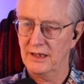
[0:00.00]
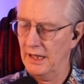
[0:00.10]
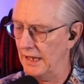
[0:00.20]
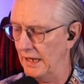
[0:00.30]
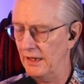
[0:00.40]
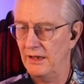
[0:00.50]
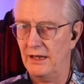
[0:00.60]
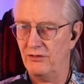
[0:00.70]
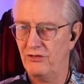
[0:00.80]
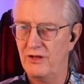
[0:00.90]
And
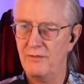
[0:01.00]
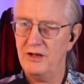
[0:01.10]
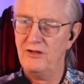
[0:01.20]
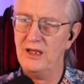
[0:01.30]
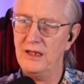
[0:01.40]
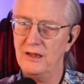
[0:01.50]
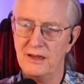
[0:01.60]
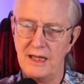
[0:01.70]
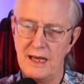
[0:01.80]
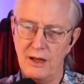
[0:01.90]
that's
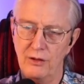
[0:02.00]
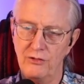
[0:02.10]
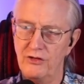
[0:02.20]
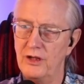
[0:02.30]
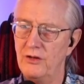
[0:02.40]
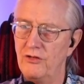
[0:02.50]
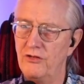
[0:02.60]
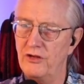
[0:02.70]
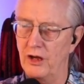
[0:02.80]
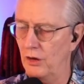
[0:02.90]
17,000.
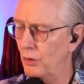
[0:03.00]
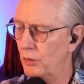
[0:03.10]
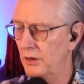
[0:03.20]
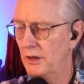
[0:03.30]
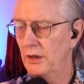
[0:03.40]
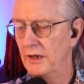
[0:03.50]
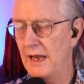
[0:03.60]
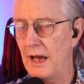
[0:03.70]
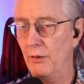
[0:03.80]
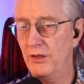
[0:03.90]
So
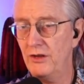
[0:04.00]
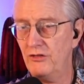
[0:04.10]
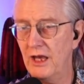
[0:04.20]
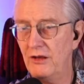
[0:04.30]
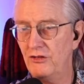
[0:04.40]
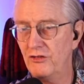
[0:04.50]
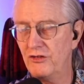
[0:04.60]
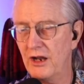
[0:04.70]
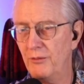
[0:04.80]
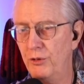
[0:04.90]
now in this case,
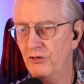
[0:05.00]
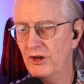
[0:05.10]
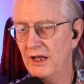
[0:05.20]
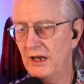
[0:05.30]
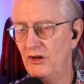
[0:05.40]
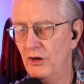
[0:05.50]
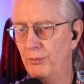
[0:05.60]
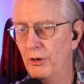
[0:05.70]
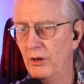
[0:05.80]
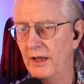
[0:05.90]
instead of pushing it in, you
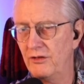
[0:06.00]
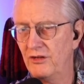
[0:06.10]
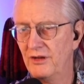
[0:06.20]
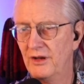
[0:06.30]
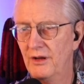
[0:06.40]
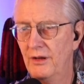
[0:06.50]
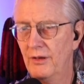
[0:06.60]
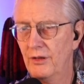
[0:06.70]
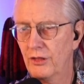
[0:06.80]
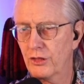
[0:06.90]
pull it.
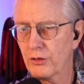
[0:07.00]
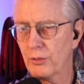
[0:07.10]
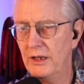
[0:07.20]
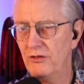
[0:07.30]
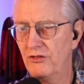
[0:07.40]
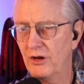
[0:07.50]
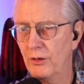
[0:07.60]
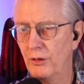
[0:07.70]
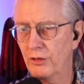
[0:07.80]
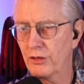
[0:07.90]

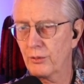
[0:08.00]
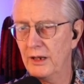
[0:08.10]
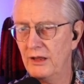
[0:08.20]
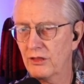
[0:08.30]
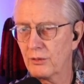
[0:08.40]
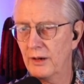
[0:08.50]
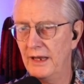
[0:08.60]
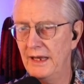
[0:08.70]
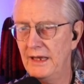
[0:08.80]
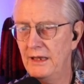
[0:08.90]

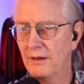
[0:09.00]
3033.